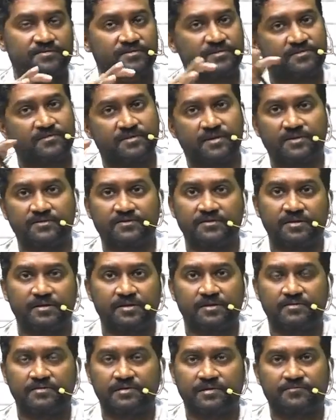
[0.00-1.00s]
on chest
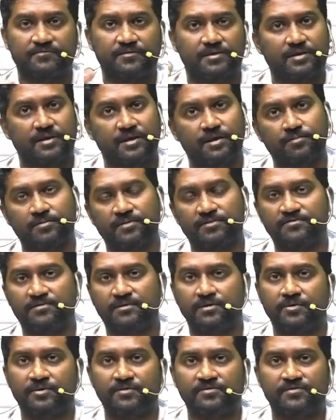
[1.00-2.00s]
X-ray itself. It can be
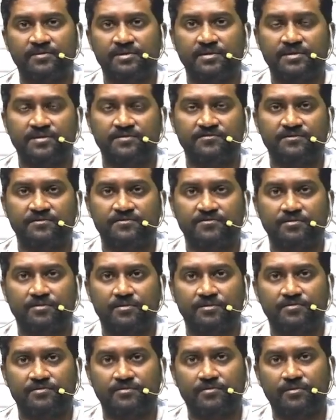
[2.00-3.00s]
seen on CT
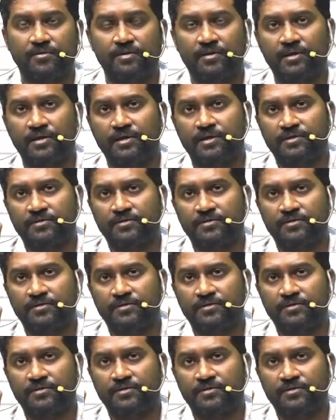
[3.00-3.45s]
chest also.